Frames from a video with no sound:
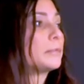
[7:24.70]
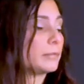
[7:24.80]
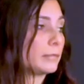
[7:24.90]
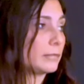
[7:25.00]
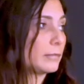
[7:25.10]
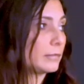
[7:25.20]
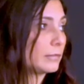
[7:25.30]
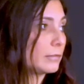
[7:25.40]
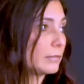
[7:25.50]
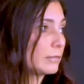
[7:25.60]

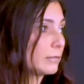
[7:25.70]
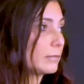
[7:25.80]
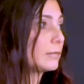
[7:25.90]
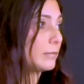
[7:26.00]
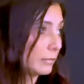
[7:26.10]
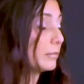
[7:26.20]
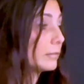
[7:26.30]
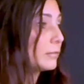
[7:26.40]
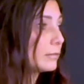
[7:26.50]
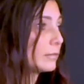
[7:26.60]

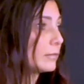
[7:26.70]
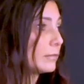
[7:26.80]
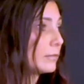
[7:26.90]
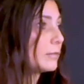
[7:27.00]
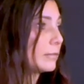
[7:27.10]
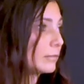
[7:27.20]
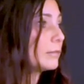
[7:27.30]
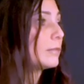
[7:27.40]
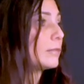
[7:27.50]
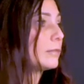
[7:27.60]

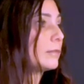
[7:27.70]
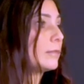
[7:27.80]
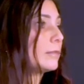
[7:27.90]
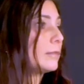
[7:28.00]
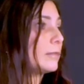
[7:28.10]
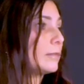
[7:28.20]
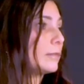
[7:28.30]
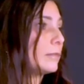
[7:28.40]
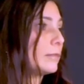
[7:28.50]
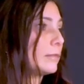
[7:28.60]

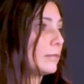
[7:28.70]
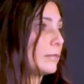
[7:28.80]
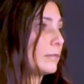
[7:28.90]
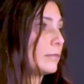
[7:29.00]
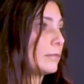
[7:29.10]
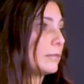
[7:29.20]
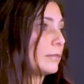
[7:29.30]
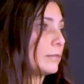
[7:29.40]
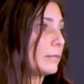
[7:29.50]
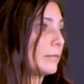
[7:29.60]

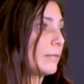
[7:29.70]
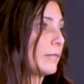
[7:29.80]
No words are spoken by the person on screen.